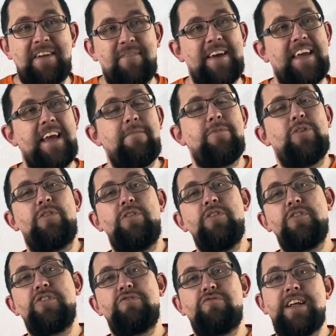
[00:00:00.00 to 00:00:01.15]
a game that
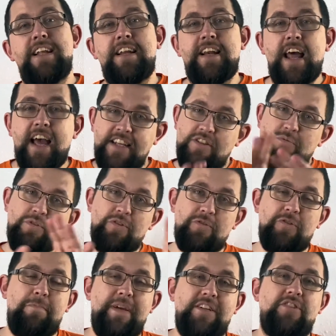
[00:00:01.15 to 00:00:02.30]
looks really nice with
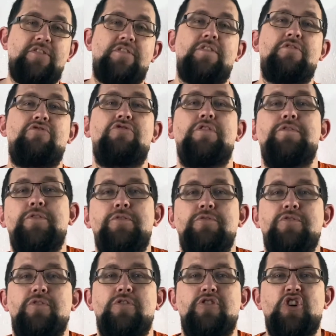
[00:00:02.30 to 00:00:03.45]
all the pictures of the truffles,
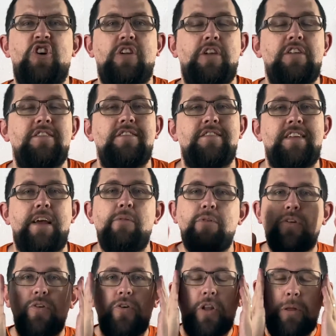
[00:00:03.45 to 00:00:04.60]
or chocolates as I would
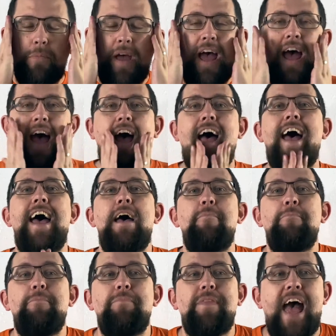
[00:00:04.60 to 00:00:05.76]
call
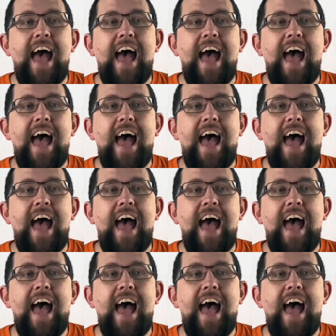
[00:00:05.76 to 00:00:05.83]
them,